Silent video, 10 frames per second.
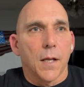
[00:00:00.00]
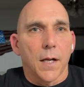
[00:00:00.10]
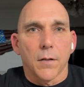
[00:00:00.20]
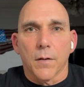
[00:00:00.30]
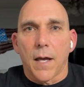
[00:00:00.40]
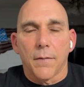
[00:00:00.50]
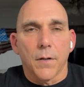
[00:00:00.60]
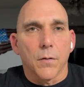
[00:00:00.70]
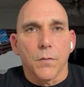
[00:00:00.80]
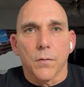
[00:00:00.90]
don't have
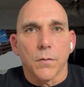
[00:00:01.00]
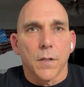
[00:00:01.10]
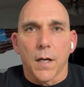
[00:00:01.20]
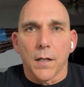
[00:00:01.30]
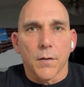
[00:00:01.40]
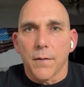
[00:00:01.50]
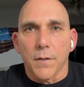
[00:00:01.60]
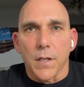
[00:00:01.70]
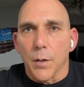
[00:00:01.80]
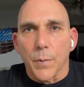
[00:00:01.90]
I don't have a
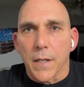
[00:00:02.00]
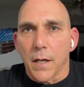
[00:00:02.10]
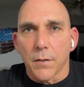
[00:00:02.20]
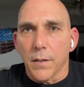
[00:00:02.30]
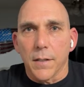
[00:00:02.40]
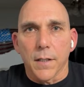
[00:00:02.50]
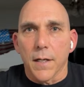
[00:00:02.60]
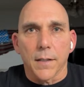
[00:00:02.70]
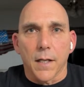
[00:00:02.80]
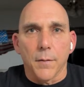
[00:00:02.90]
Yelp account or anything like that.